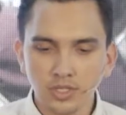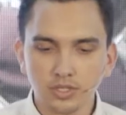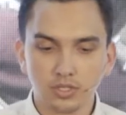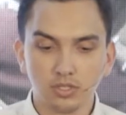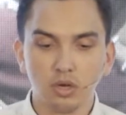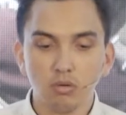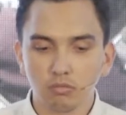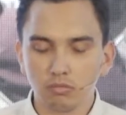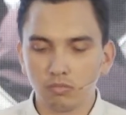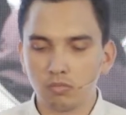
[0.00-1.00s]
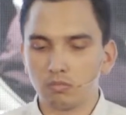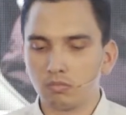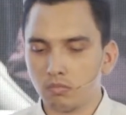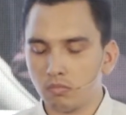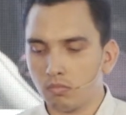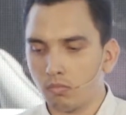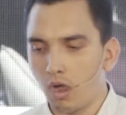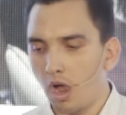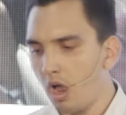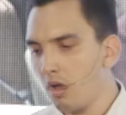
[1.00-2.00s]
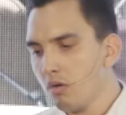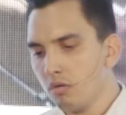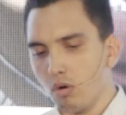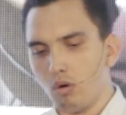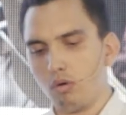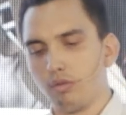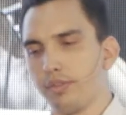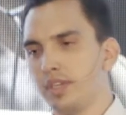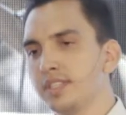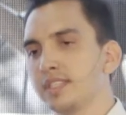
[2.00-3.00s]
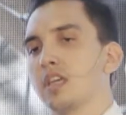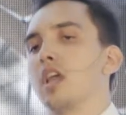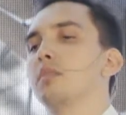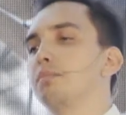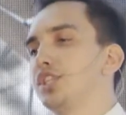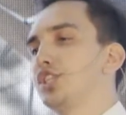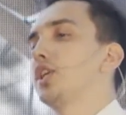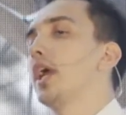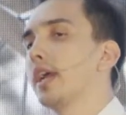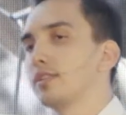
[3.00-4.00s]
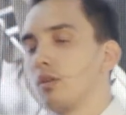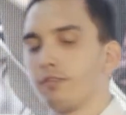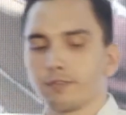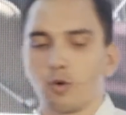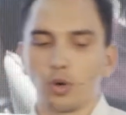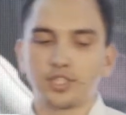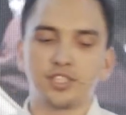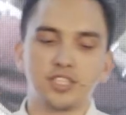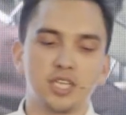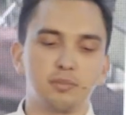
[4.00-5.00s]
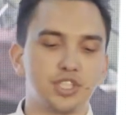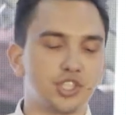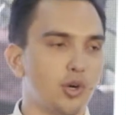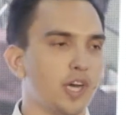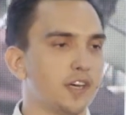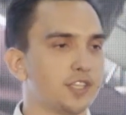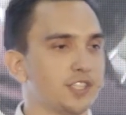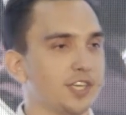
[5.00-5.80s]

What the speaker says: So how all this can be shared? Of course, it can be shared